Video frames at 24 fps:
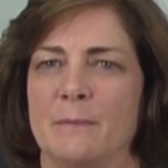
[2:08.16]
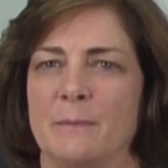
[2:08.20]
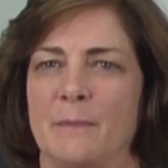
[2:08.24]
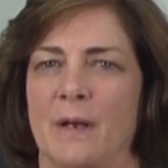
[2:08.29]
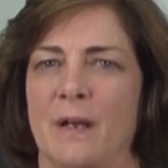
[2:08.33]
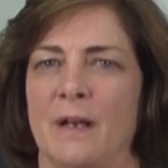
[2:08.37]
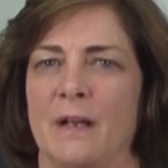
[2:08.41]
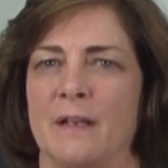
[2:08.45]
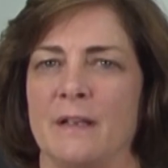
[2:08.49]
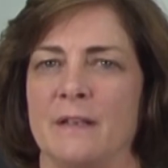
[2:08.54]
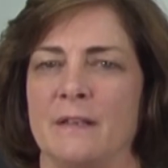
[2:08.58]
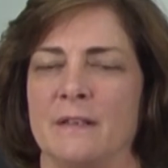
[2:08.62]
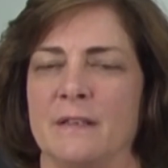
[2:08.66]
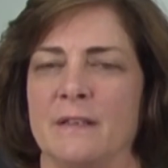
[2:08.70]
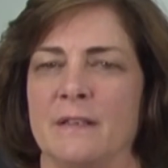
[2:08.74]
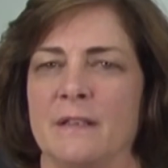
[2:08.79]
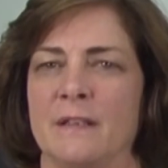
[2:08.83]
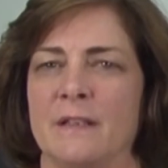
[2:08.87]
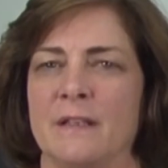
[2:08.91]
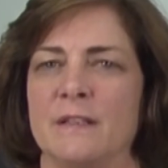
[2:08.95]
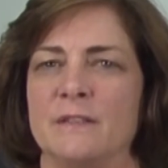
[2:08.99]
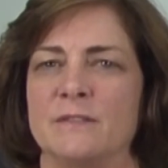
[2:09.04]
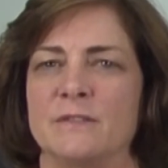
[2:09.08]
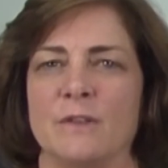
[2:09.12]
mind,
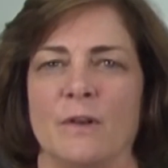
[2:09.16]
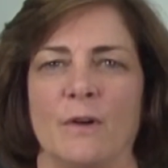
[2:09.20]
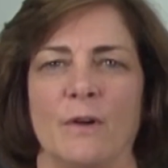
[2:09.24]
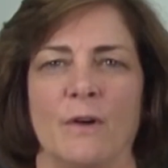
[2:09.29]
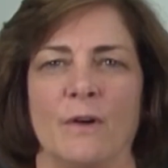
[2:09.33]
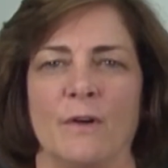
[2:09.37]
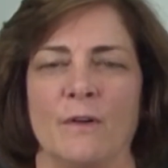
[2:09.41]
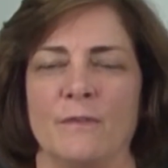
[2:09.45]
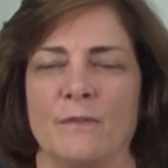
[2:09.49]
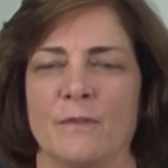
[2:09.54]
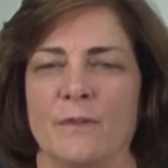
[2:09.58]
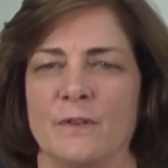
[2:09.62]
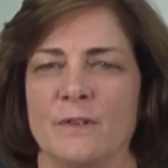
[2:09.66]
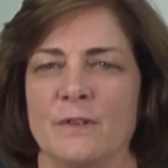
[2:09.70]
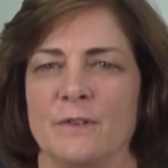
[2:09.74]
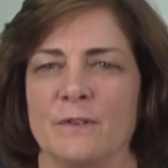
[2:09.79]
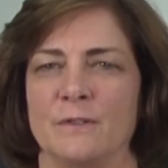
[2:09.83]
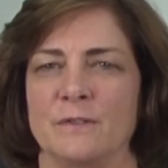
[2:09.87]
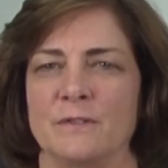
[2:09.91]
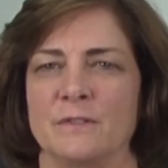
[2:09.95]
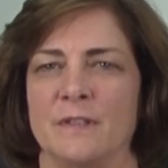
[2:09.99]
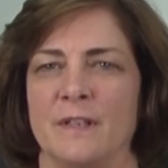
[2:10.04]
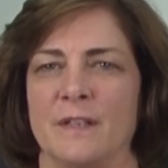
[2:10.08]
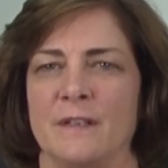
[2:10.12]
it's all for your
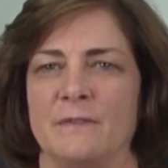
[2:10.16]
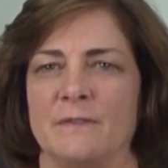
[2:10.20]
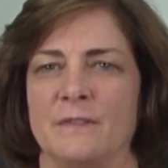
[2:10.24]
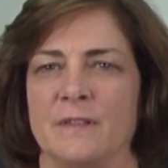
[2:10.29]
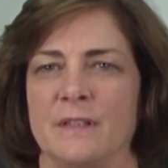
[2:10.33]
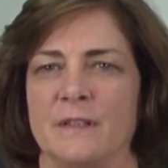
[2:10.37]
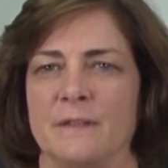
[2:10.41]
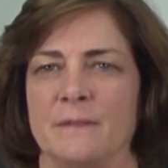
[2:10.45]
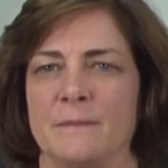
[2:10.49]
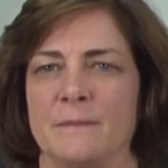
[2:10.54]
safety.